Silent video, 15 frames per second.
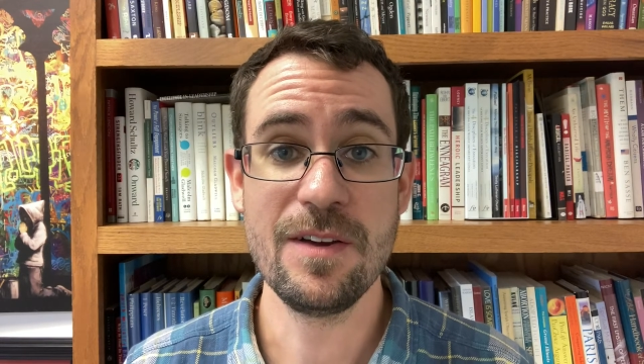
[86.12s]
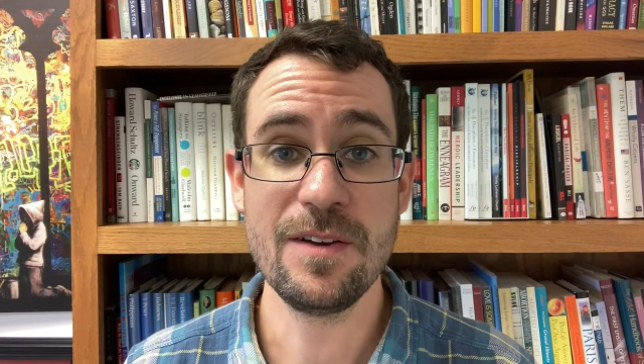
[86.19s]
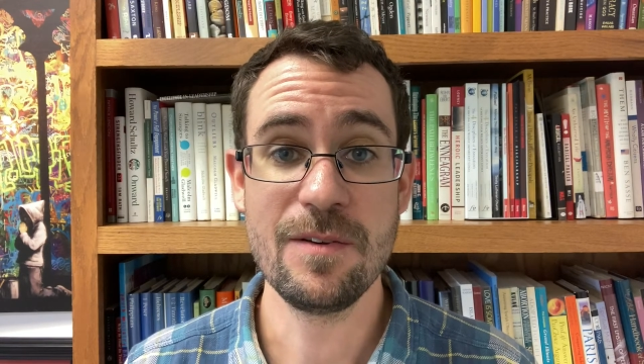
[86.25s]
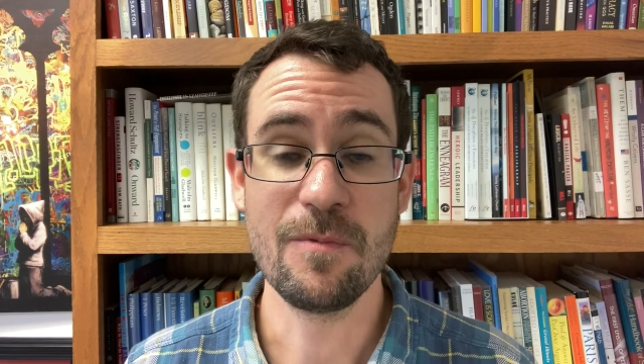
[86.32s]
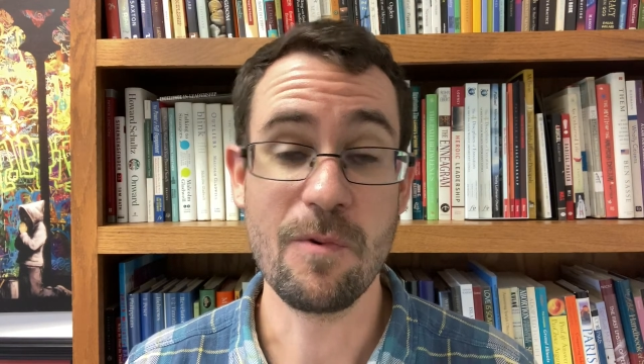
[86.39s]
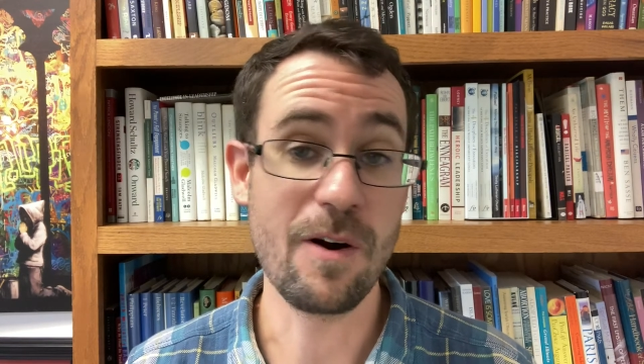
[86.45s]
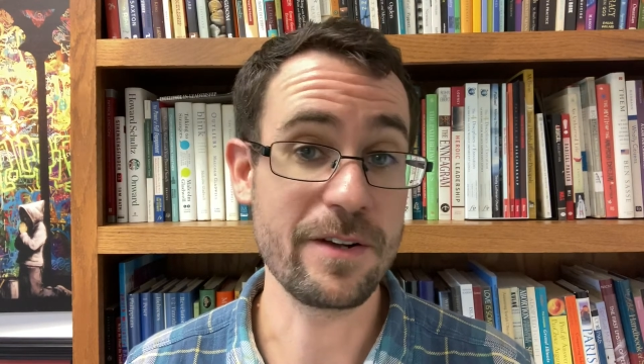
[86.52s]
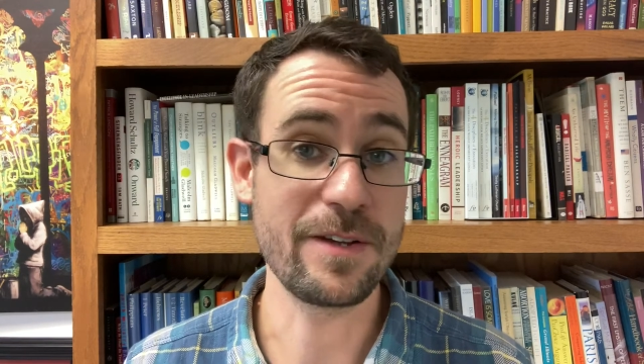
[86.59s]

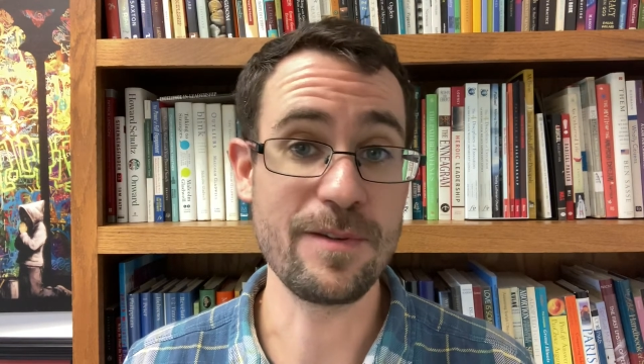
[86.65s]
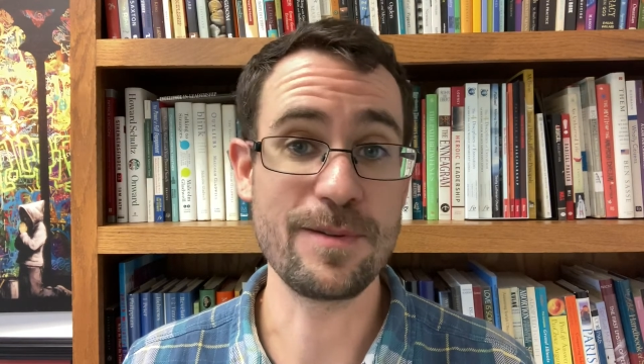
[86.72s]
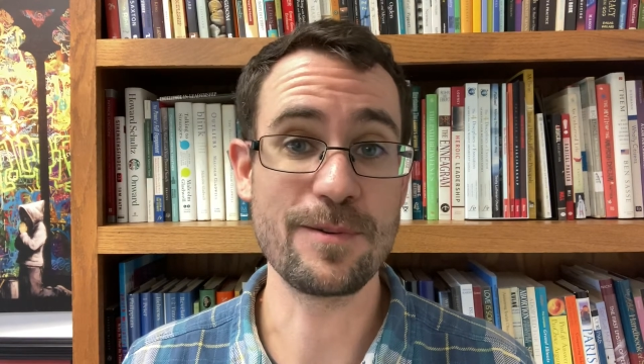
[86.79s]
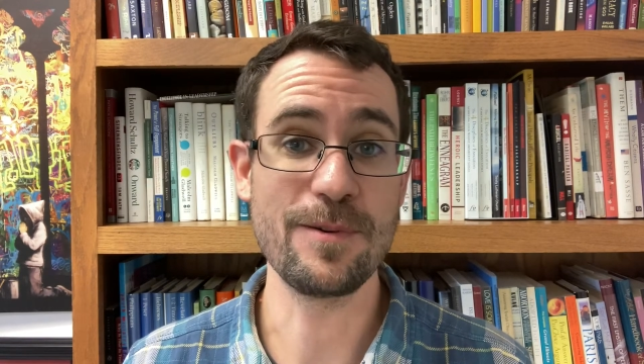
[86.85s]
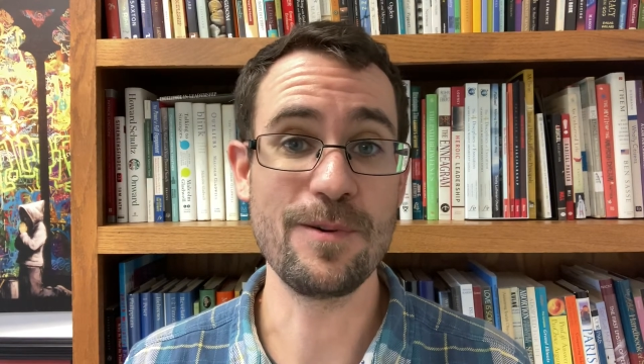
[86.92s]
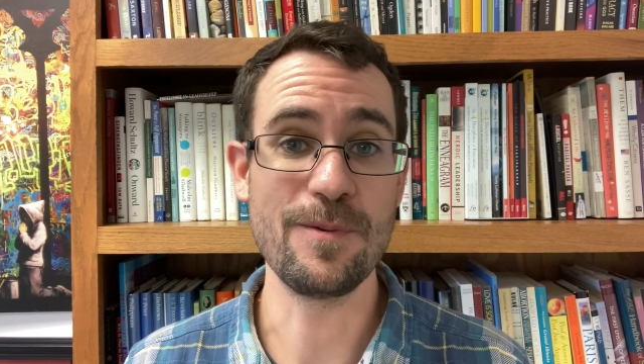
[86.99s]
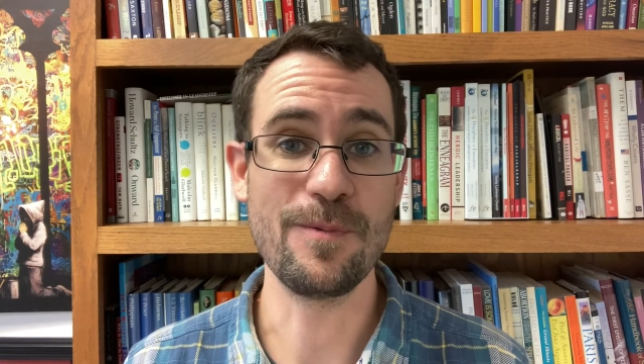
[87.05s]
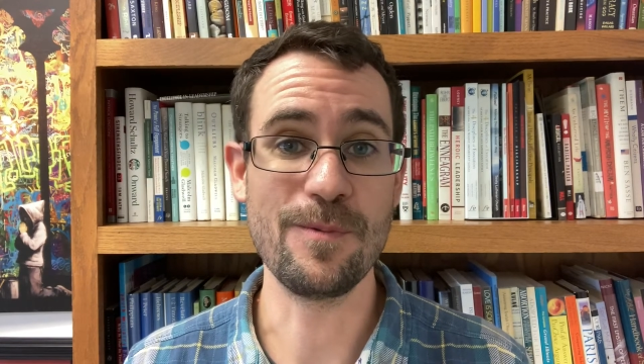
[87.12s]
walk you
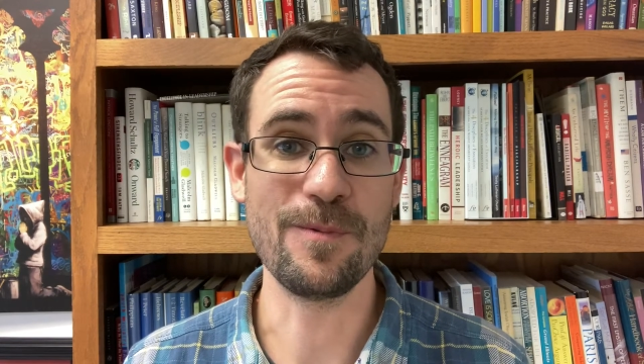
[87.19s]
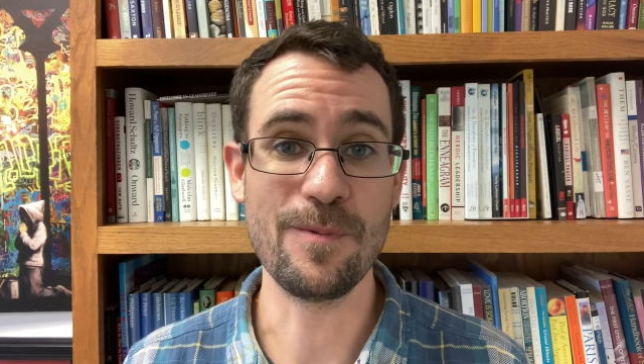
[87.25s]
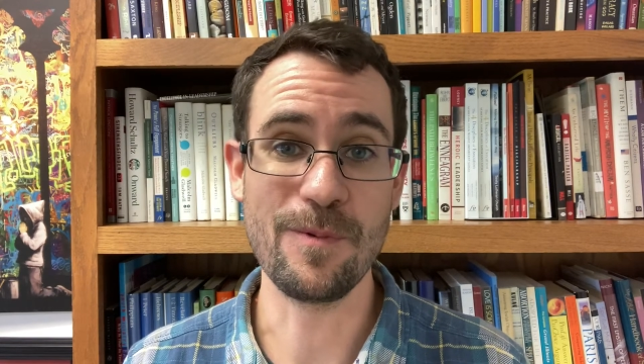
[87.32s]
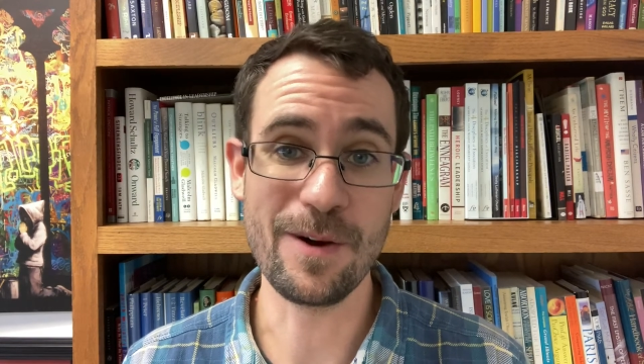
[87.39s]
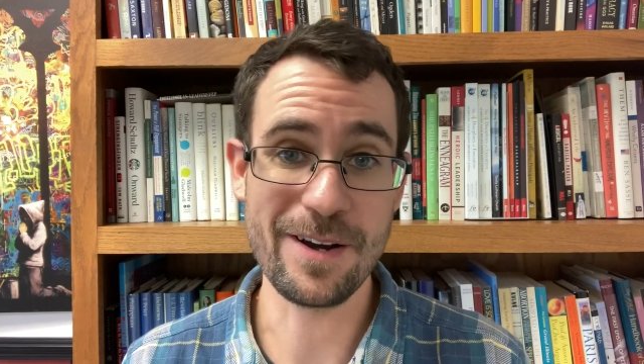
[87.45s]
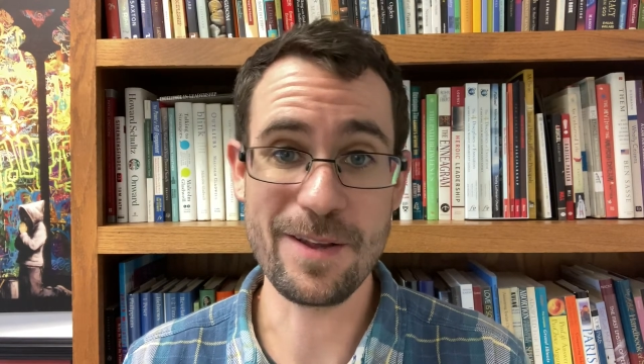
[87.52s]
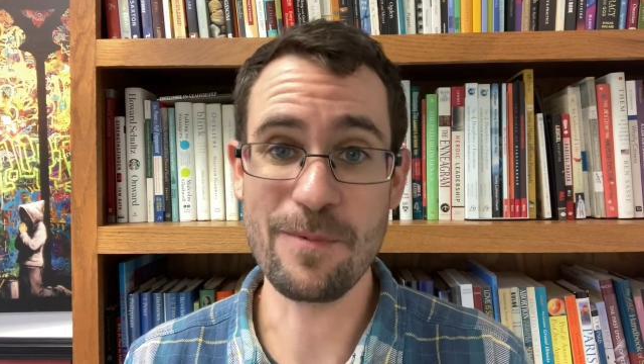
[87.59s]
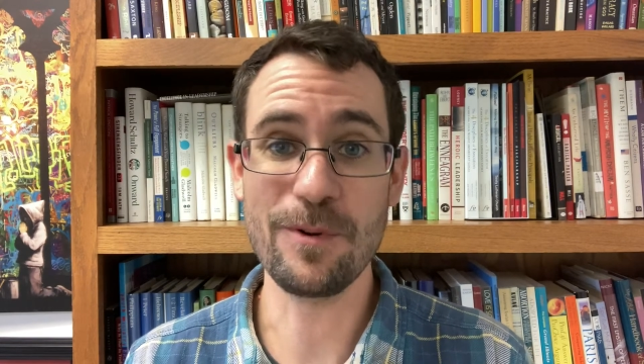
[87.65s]
through what it